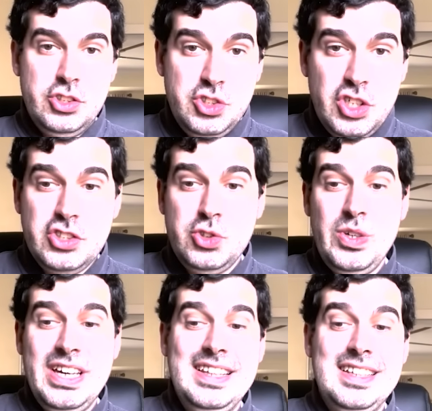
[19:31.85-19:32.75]
just
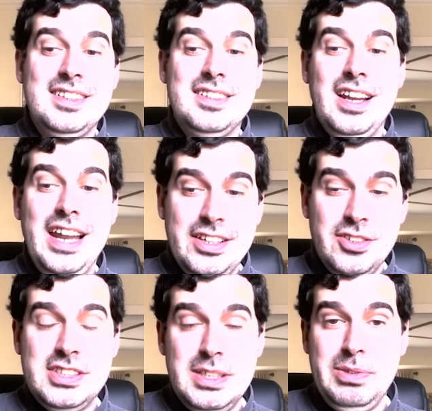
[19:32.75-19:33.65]
doing it in like the
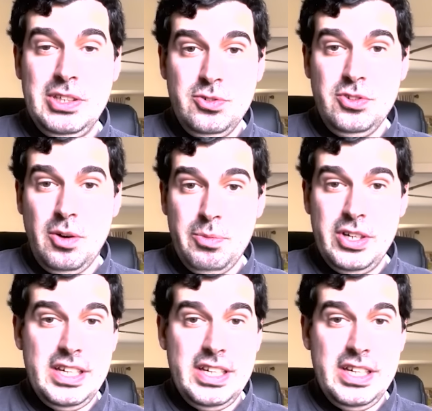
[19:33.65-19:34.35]
CPU normally,